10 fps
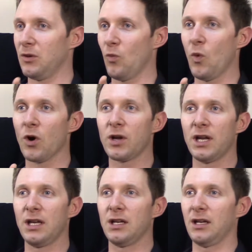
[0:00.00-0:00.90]

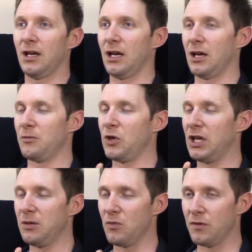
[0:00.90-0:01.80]
working, you
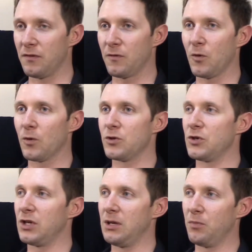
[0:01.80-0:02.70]
keep moving forward, you
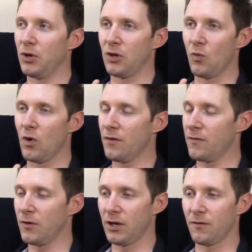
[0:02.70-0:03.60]
keep putting one
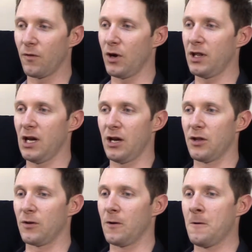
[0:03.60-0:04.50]
foot in front of the
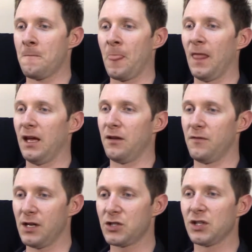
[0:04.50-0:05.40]
other, and
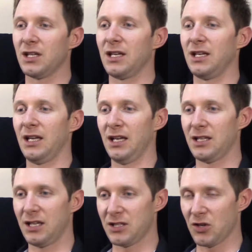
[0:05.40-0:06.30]
eventually
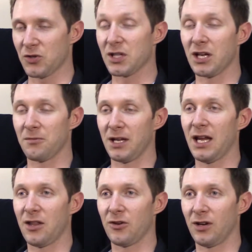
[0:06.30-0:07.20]
it starts to come
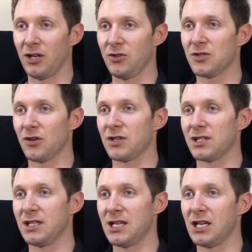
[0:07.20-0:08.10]
together and you start to
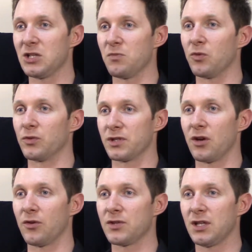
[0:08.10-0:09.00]
see tangible
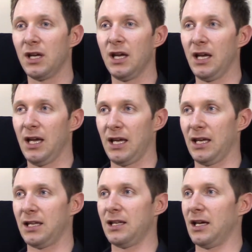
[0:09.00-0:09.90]
results.
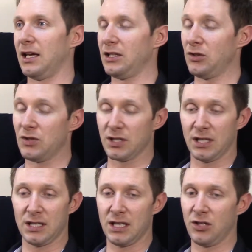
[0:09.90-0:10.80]
And you just
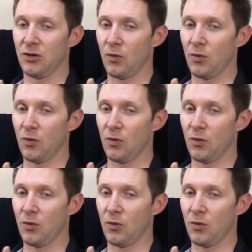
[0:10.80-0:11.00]
continue